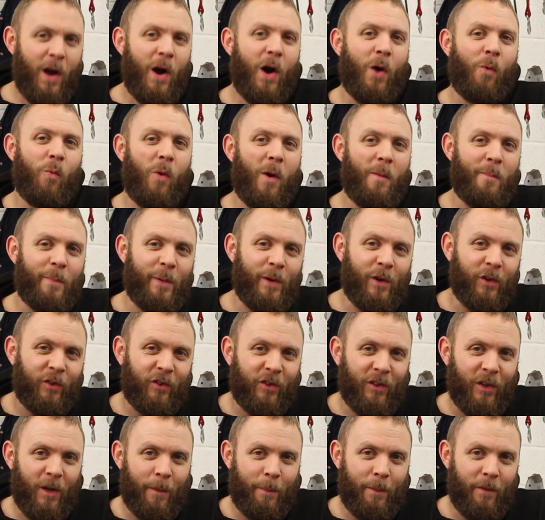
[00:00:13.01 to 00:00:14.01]
a one
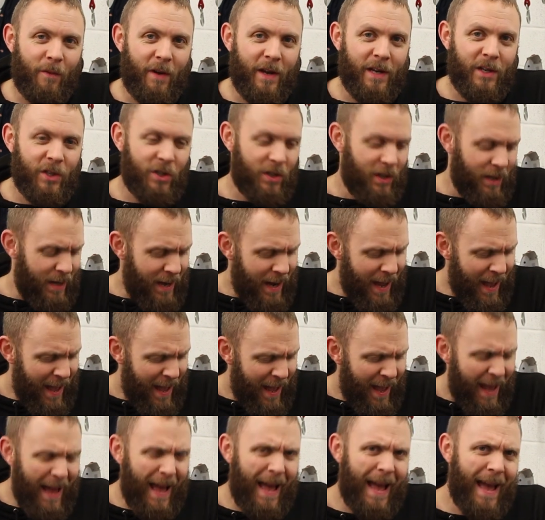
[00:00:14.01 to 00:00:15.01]
person operation
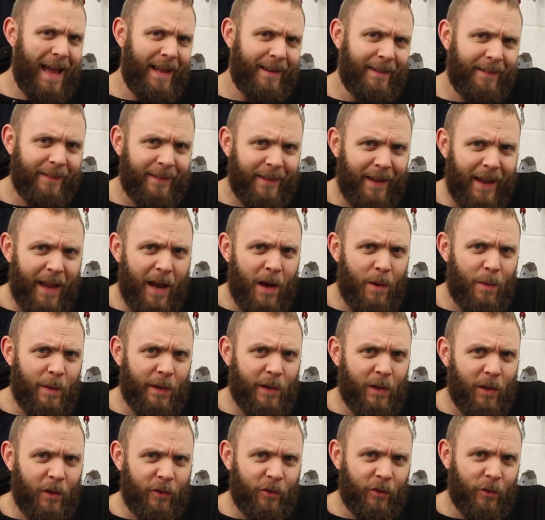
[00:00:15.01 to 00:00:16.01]
and it
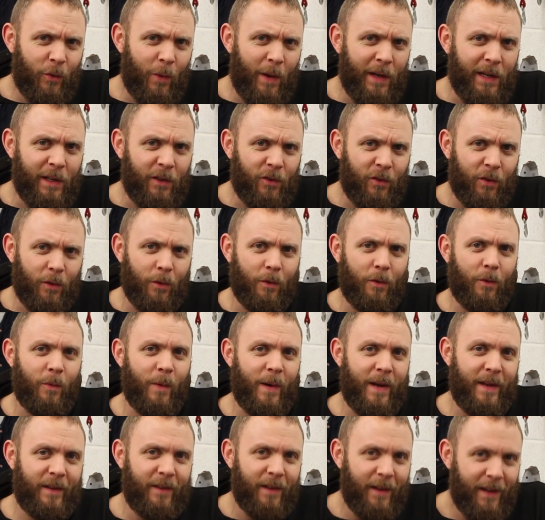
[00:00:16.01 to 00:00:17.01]
only costs 22
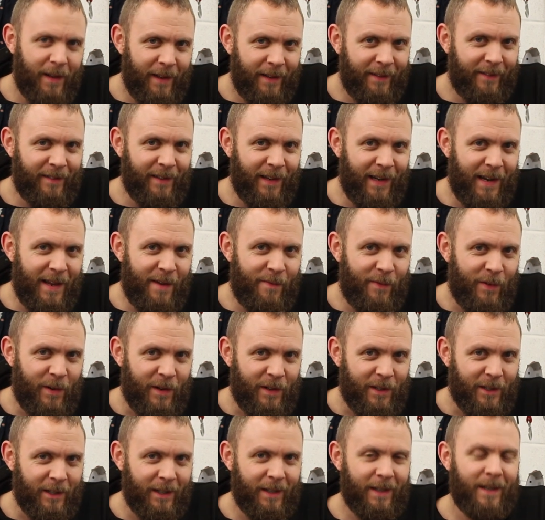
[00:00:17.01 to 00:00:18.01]
quid
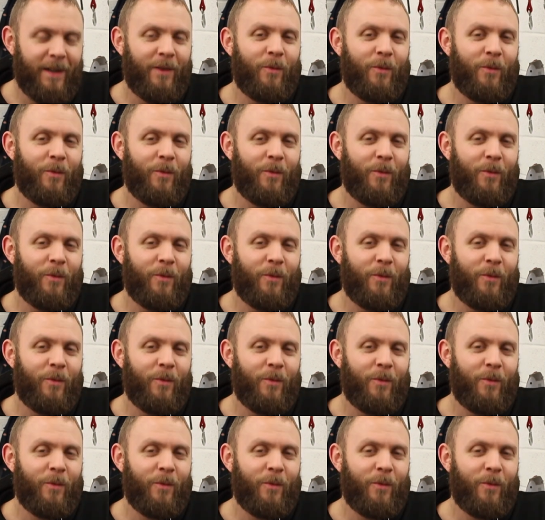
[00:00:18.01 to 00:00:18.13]
delivered.